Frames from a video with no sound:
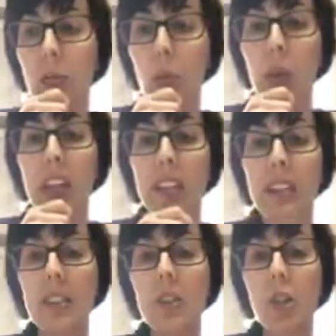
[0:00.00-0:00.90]
where we
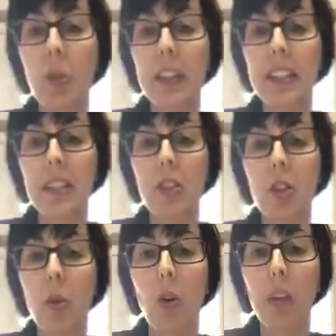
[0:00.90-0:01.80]
can do and listen
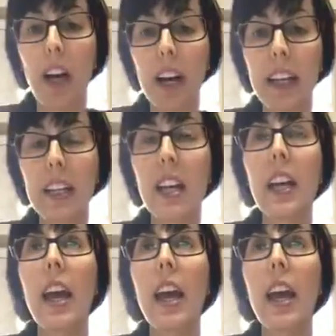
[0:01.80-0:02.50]
to online,